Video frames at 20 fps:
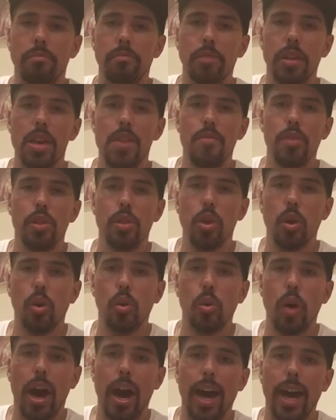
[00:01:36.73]
Even
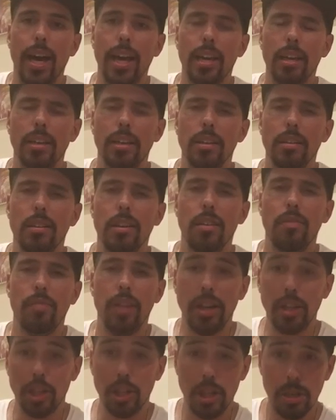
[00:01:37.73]
though I
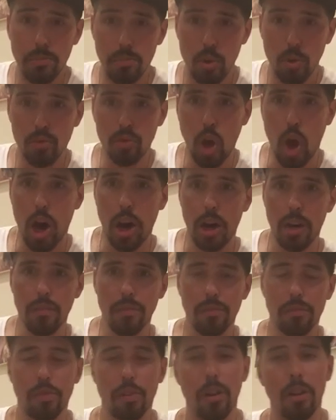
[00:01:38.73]
eventually moved on
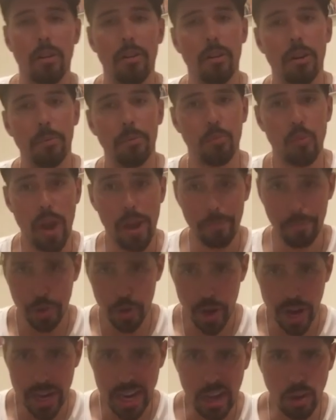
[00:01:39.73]
from
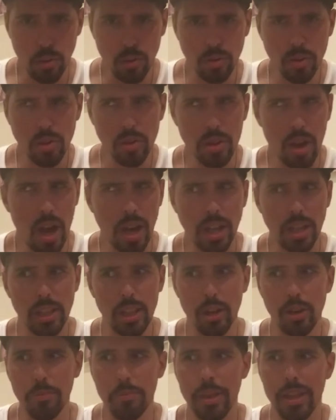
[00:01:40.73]
rapier, and I'll talk a
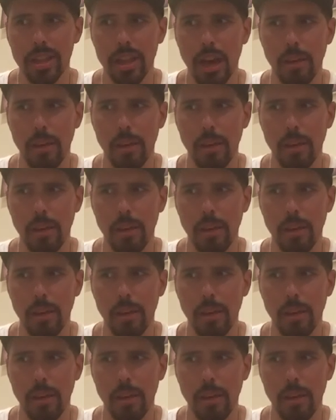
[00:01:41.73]
little bit.